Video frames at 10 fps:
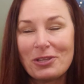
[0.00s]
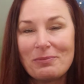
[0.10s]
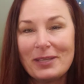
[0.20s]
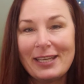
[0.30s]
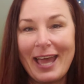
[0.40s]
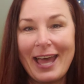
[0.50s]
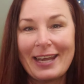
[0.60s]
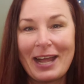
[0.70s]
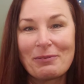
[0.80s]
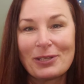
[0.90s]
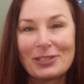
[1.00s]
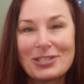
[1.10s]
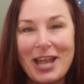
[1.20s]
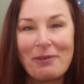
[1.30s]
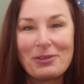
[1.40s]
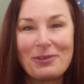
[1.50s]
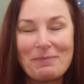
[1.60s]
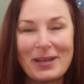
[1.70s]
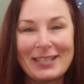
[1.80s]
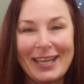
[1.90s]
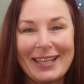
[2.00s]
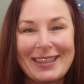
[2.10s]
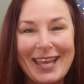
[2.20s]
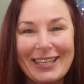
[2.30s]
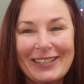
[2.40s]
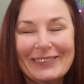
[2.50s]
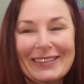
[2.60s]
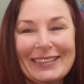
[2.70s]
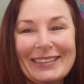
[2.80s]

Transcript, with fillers: with me, and I will chat with you on Monday. Thank you.